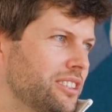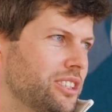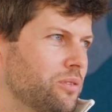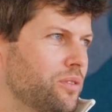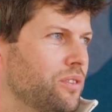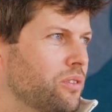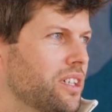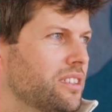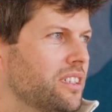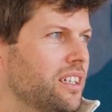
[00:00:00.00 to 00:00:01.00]
So if you look
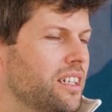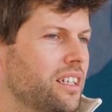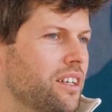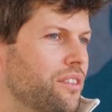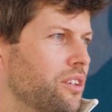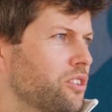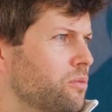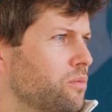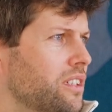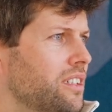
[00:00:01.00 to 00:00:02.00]
at
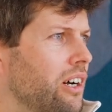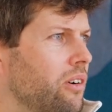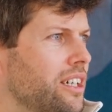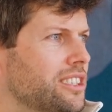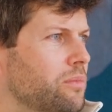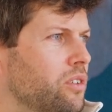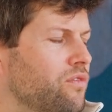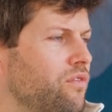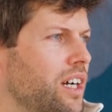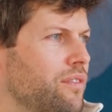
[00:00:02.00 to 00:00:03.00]
Ethereum right now has
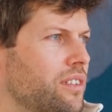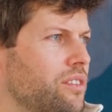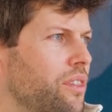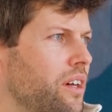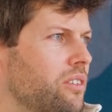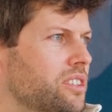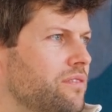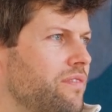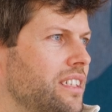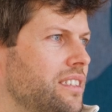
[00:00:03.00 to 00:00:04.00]
about
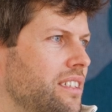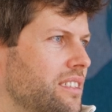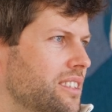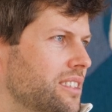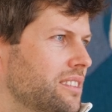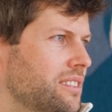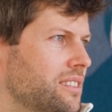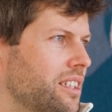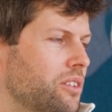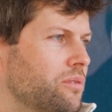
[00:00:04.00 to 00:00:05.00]
500,000 validators
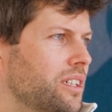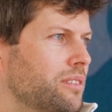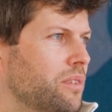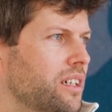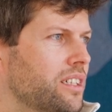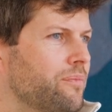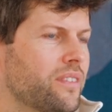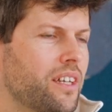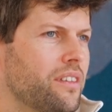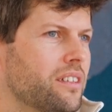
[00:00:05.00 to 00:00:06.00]
that are run by,
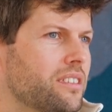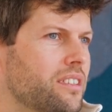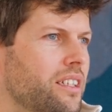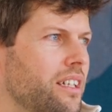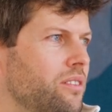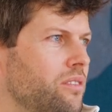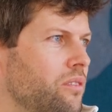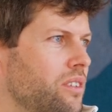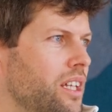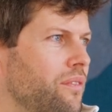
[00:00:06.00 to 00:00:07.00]
I think, 10
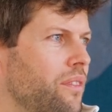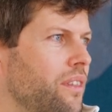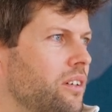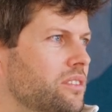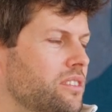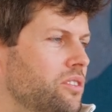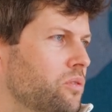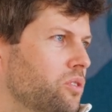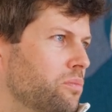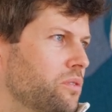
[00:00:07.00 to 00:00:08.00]
or 11,000
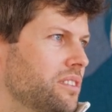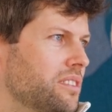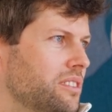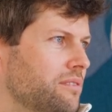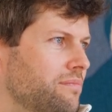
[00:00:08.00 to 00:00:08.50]
node operators.